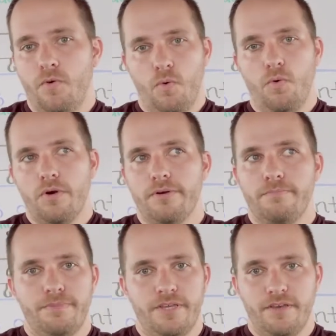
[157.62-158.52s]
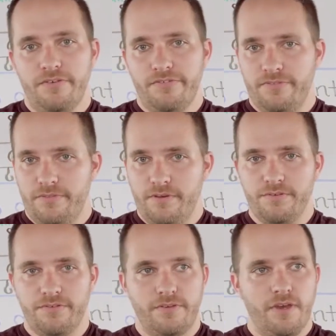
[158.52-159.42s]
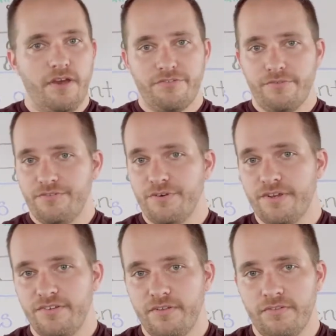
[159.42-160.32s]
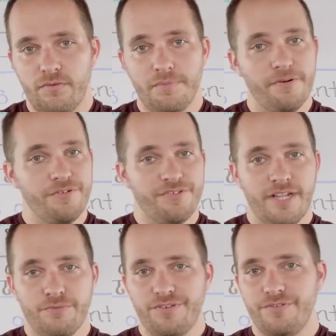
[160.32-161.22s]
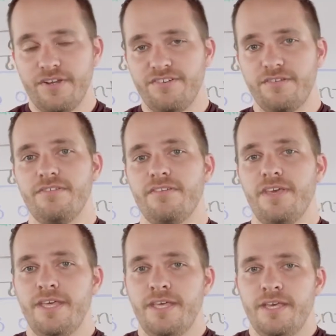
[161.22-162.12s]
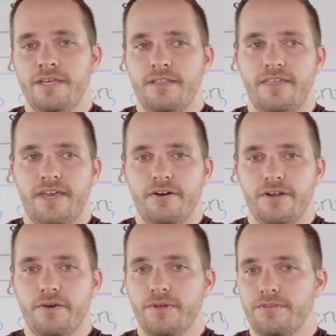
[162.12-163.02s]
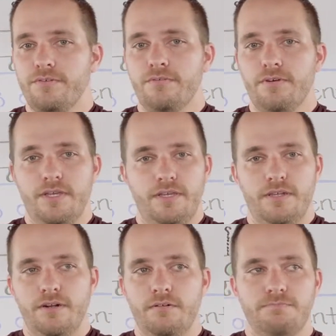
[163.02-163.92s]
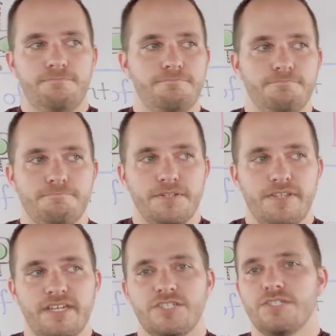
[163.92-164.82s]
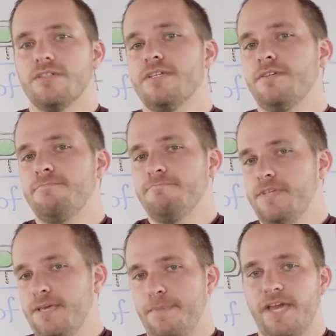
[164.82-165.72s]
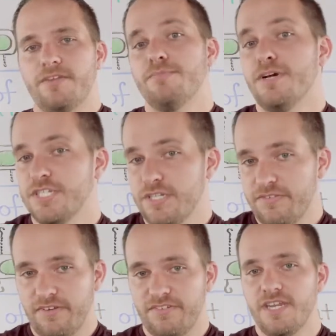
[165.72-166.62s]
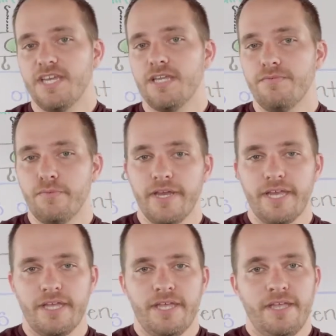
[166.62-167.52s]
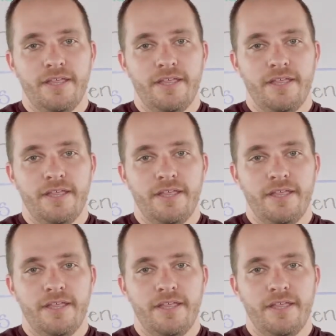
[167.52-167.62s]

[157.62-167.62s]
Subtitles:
or because there's cost restrictions or personnel restrictions that are going to, potentially impact your budget in such a negative way,